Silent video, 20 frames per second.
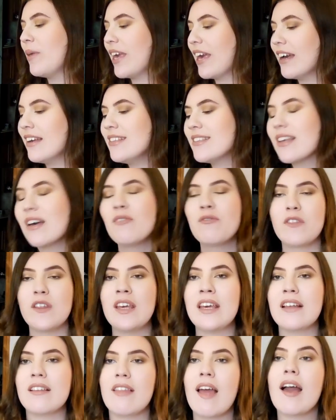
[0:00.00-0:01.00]
Because of
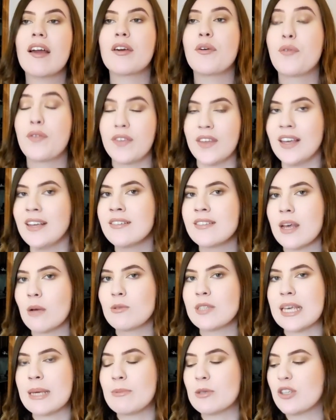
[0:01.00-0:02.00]
the lack of things I
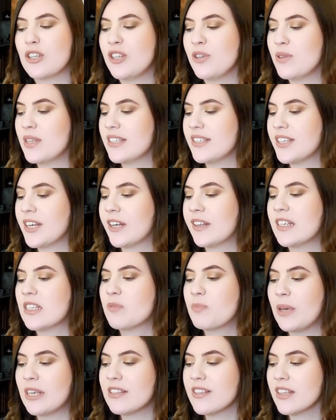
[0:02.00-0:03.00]
was able to do this year,
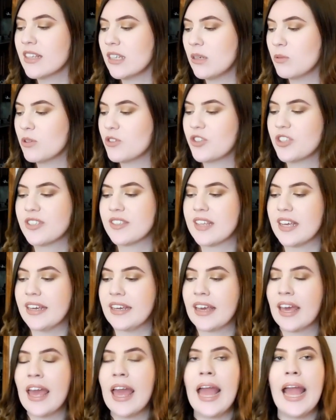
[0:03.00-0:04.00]
this basically was just
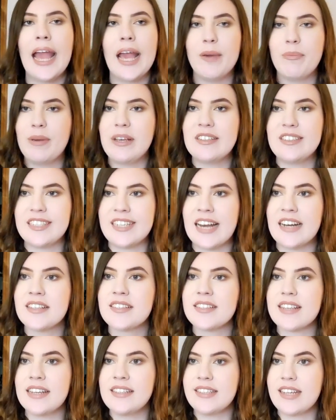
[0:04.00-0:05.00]
like a
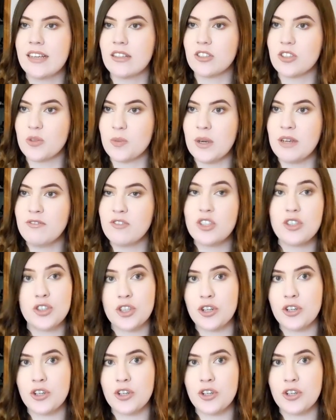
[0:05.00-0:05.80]
BTS and Taylor Swift